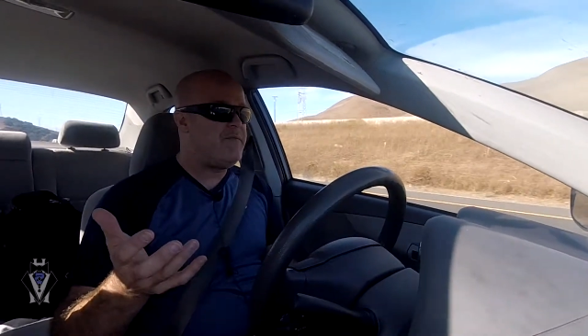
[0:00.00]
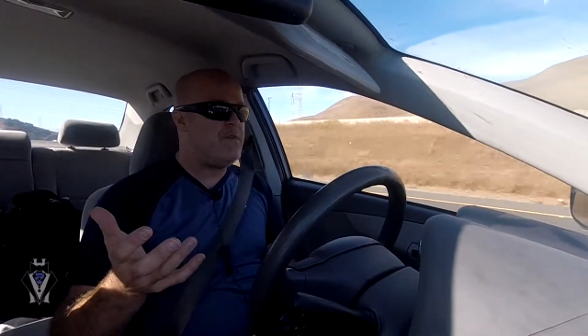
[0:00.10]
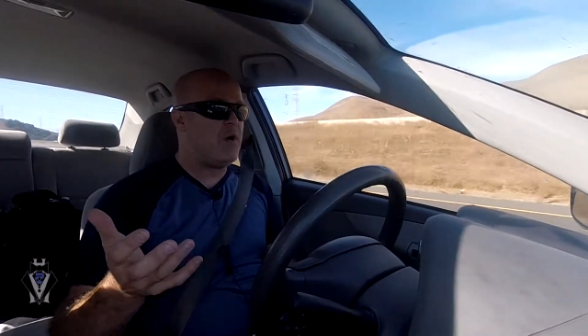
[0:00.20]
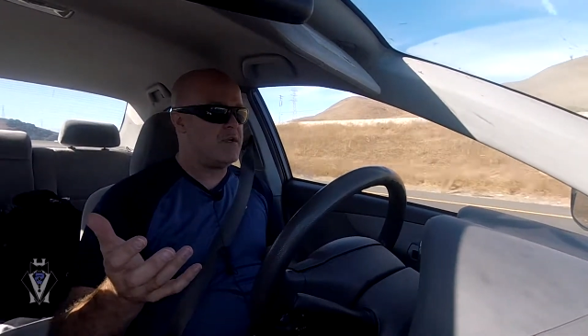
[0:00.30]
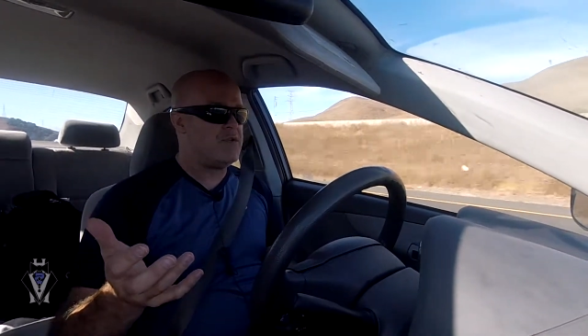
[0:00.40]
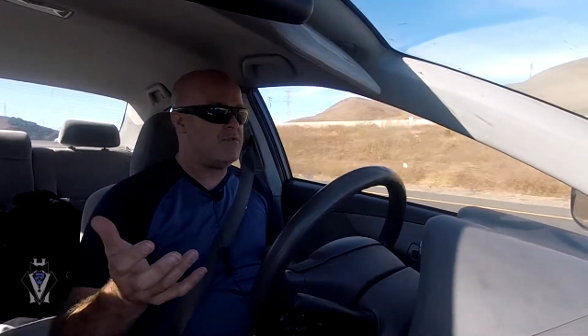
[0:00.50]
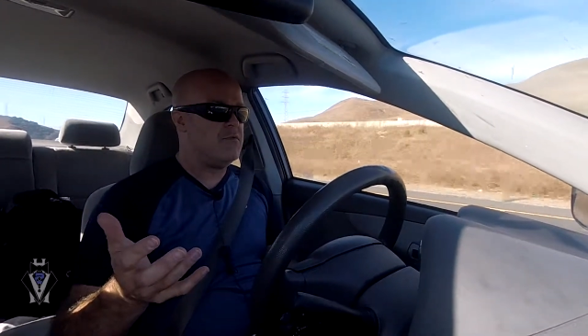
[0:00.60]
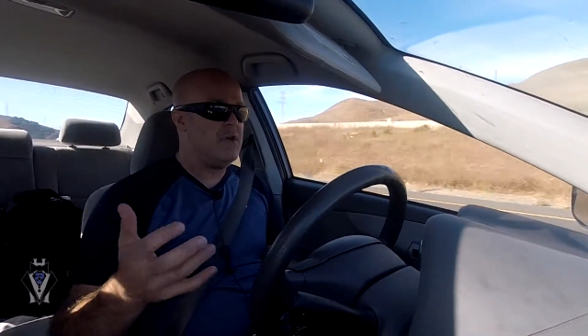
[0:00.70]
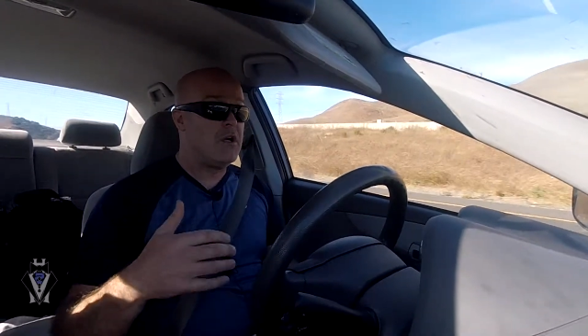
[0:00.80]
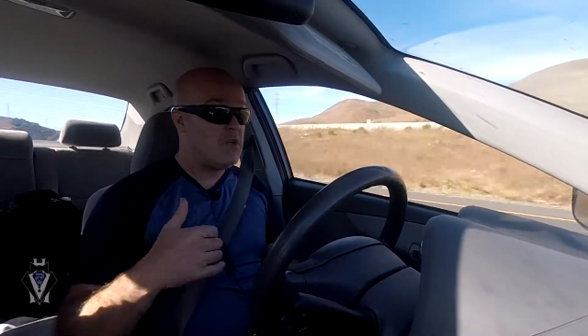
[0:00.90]
you want to.
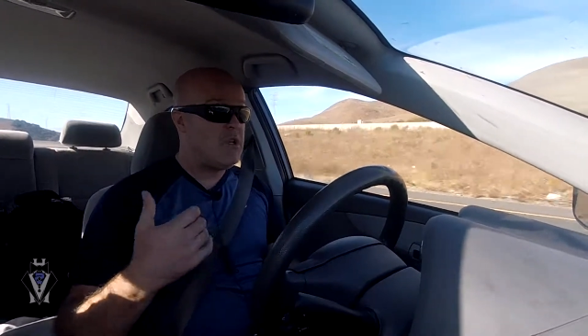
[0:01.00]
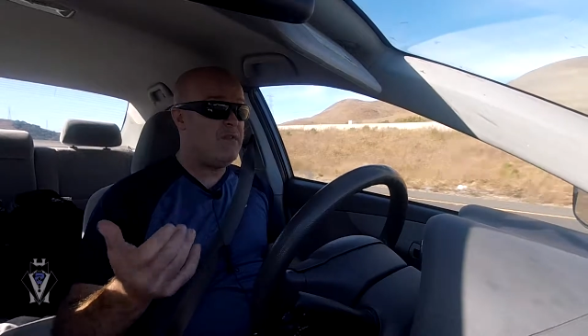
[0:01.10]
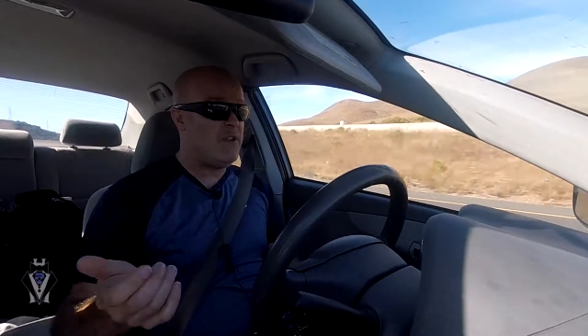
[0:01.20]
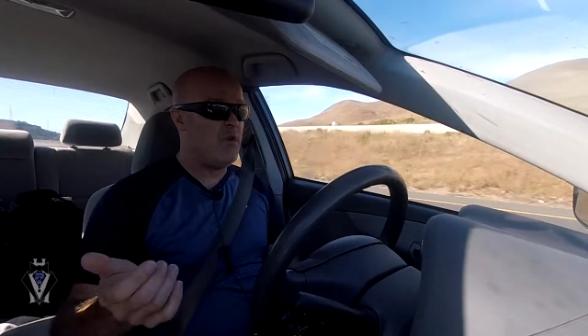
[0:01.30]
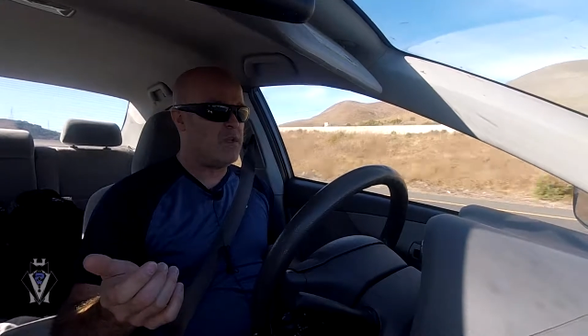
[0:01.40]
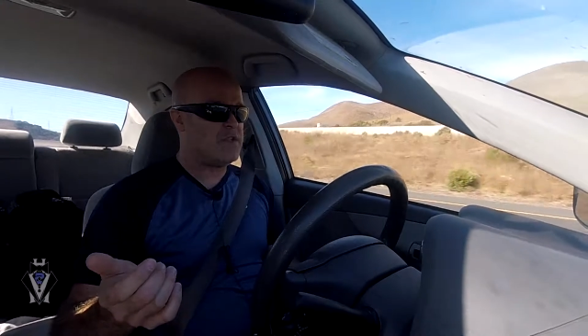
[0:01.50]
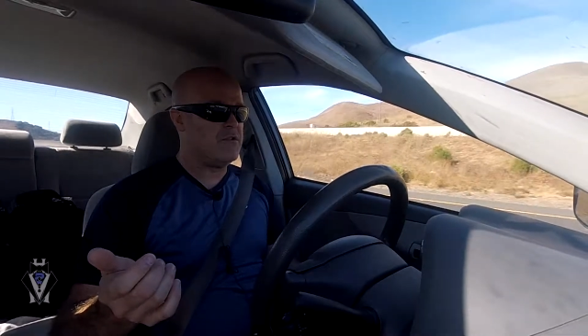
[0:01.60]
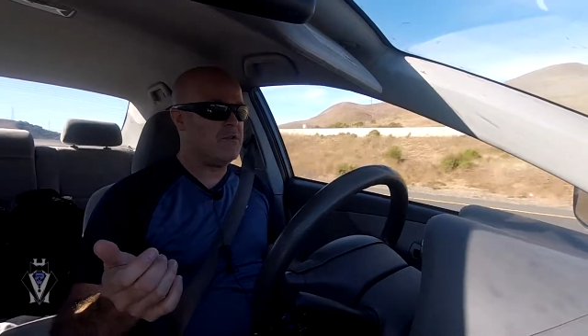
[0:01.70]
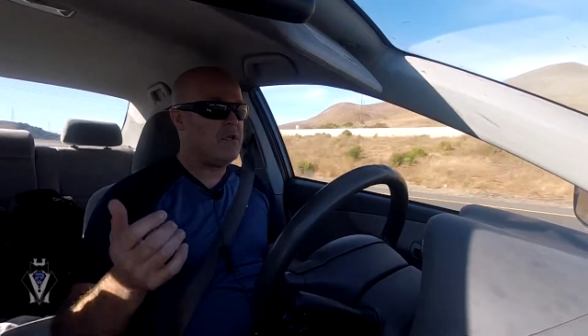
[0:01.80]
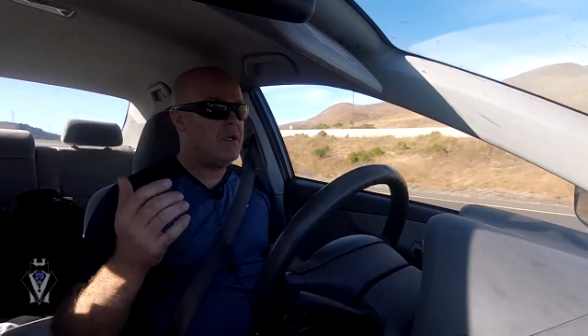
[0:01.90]
Agree if you want to.
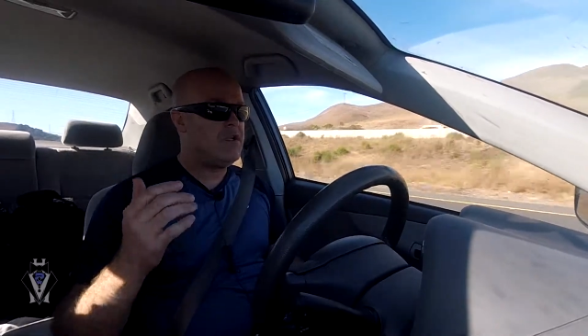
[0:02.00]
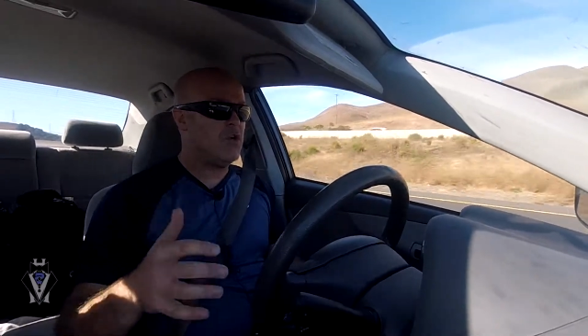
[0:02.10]
Your